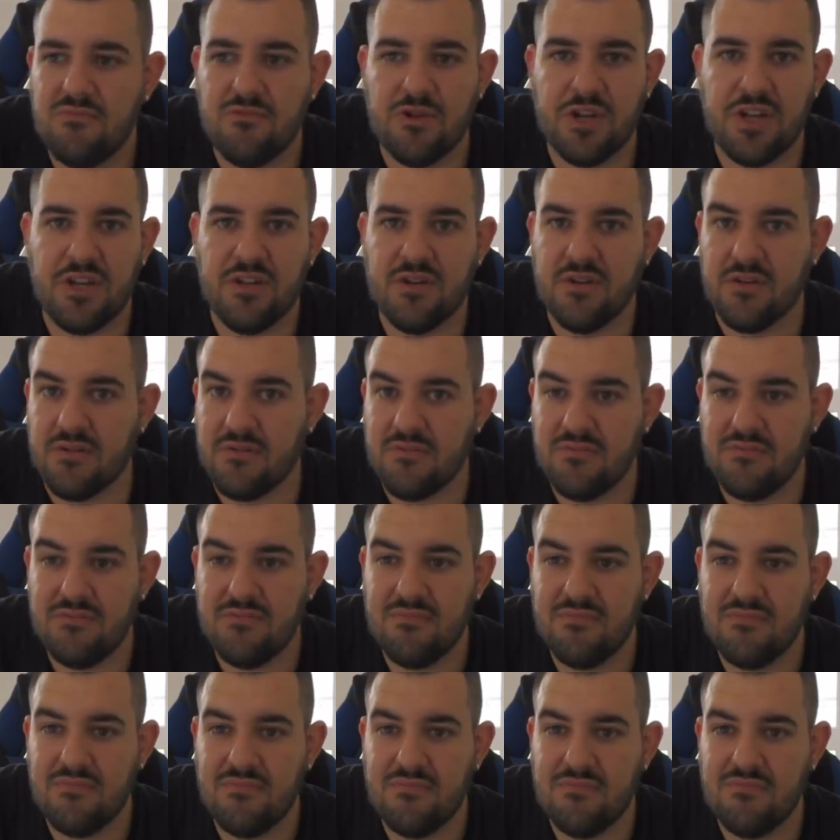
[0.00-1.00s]
what do?
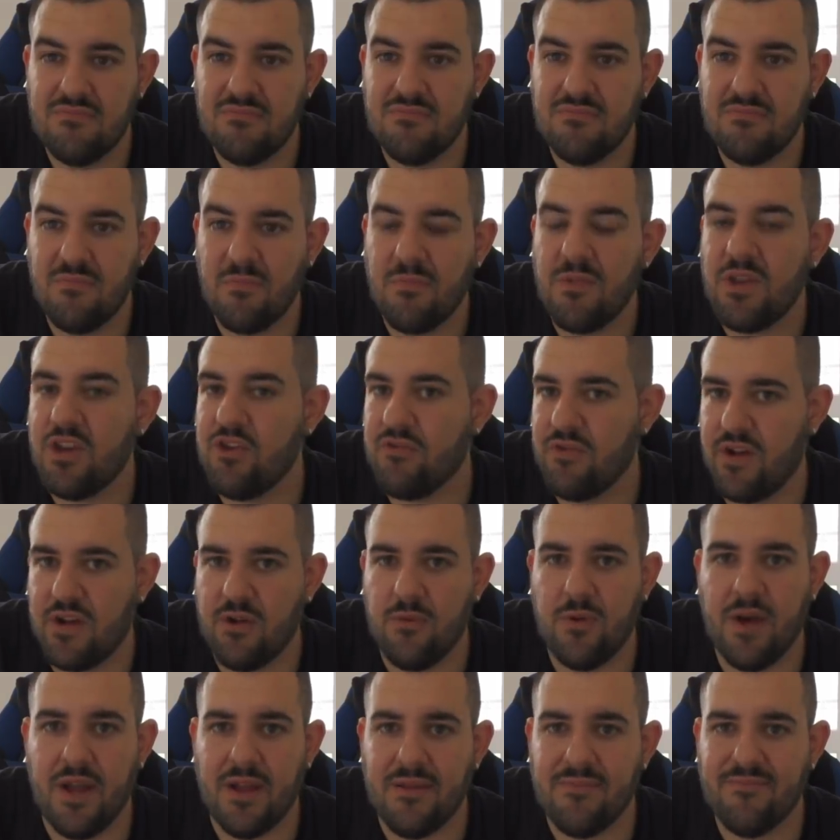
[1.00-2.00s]
You
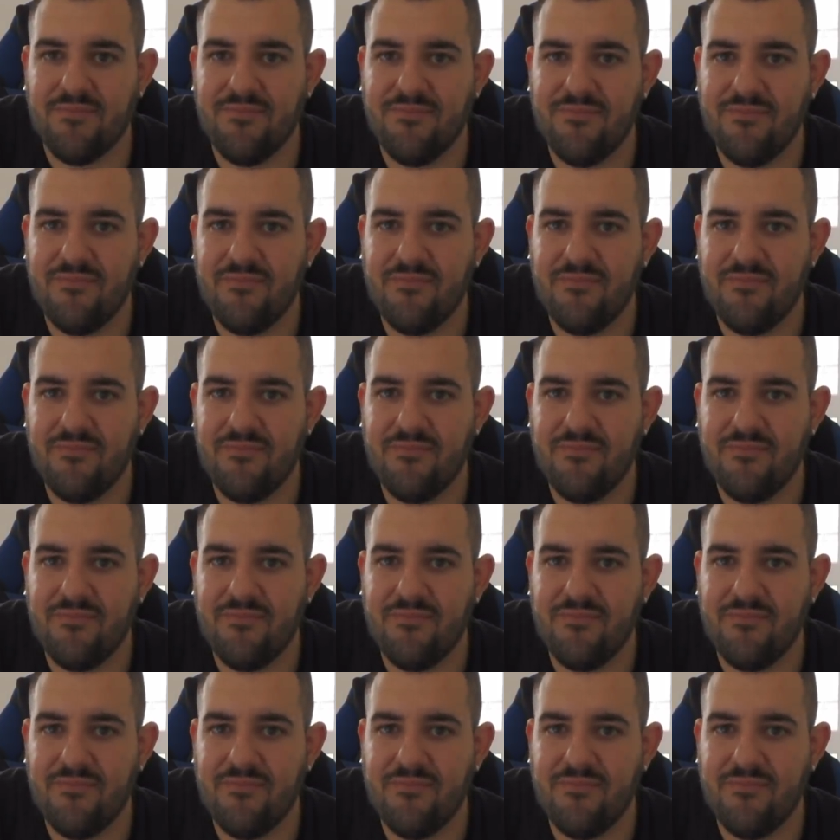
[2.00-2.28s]
run away.